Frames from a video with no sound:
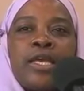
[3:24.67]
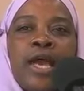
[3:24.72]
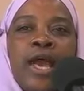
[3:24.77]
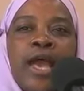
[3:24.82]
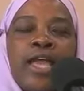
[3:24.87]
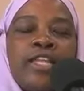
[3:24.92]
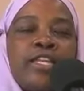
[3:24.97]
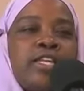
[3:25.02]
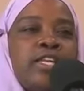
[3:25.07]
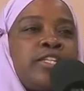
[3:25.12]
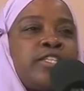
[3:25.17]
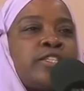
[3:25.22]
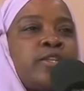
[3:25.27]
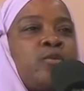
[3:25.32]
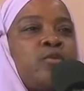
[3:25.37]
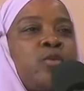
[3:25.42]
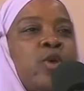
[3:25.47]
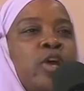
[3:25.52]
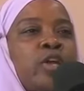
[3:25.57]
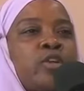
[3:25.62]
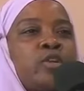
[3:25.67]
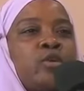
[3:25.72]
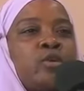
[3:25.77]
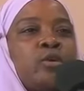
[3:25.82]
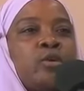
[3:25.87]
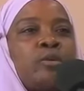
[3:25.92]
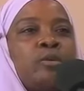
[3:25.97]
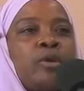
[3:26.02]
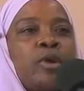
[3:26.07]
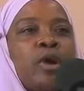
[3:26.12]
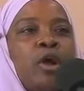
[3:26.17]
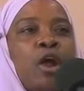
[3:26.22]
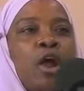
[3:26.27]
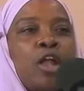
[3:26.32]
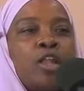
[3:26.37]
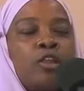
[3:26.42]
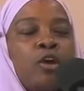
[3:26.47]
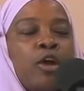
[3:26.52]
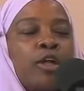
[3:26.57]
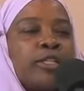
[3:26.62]
I need someone
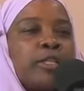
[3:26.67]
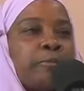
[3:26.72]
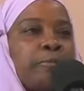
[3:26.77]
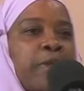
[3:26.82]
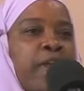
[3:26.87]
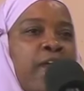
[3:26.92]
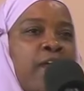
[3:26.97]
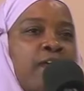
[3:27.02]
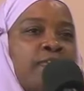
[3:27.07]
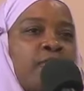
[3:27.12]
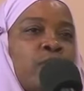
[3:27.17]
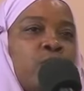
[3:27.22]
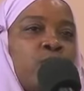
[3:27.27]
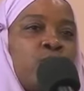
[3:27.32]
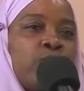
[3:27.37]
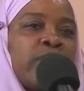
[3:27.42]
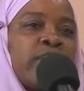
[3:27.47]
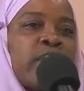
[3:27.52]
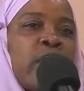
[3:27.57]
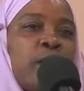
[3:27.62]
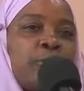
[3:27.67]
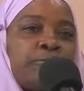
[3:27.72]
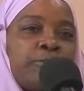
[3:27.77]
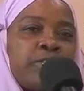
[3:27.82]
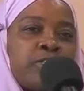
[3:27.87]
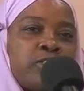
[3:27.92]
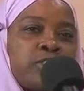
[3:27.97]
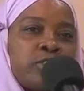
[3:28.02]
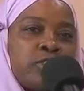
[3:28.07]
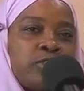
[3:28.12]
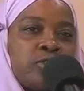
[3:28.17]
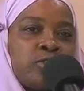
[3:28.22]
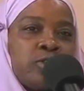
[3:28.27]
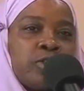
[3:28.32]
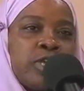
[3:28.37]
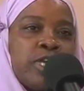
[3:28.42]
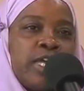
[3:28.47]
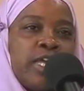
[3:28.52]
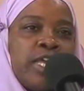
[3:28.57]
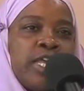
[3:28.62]
along the path who can help this sister.
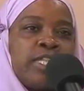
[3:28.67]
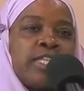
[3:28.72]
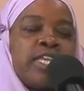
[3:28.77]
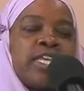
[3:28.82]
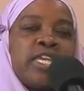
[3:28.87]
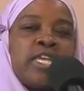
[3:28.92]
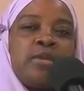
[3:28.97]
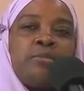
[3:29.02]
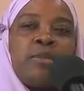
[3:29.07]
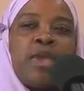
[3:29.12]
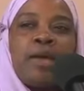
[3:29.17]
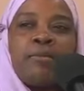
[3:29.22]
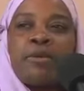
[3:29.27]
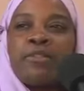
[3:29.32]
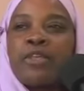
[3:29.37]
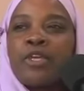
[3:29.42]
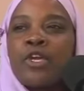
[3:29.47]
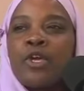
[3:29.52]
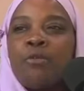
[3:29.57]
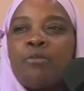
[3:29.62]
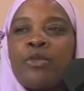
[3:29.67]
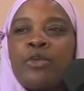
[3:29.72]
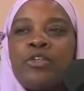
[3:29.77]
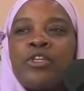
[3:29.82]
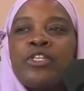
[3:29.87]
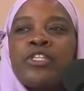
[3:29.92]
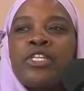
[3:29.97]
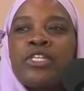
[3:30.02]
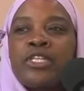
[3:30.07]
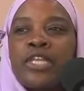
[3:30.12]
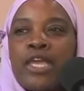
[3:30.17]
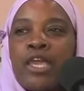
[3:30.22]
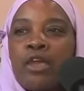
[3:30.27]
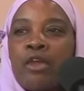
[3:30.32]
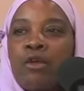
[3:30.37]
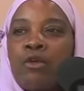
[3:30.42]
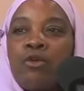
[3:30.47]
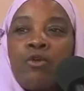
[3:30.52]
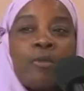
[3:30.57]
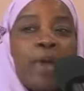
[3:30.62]
The imam of the community
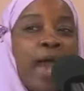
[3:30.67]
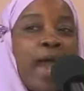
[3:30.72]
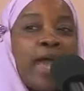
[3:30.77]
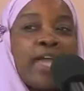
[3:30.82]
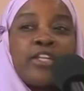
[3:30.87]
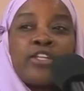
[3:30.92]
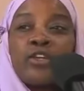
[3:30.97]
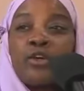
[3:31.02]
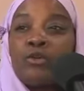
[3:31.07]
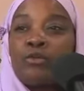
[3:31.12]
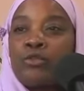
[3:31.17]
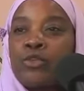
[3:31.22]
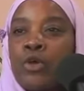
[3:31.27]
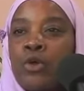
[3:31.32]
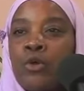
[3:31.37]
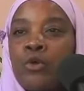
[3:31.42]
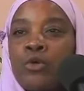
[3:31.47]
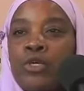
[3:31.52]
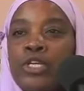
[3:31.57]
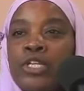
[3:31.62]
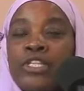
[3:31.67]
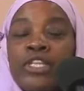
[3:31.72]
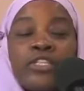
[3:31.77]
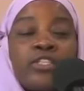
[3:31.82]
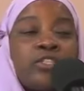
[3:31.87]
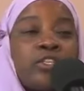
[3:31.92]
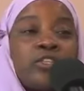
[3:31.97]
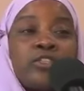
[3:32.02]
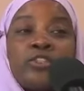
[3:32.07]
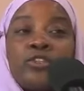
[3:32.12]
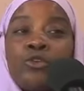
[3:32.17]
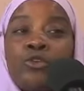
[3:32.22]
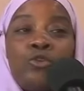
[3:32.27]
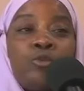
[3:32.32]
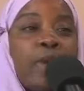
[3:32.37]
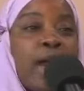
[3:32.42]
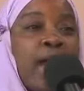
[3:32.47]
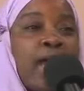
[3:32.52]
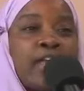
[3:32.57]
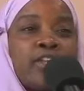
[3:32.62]
there, whom I don't know, this sister
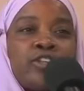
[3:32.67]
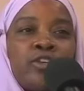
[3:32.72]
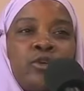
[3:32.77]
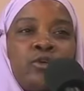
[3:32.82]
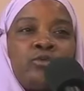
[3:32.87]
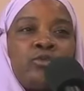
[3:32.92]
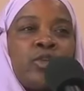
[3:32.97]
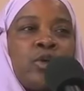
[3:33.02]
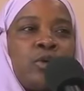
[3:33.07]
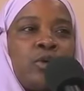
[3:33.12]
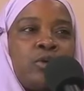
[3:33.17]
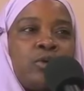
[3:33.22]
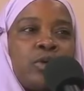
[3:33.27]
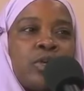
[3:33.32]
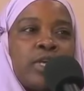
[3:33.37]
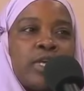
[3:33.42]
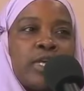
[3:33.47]
whom I don't know,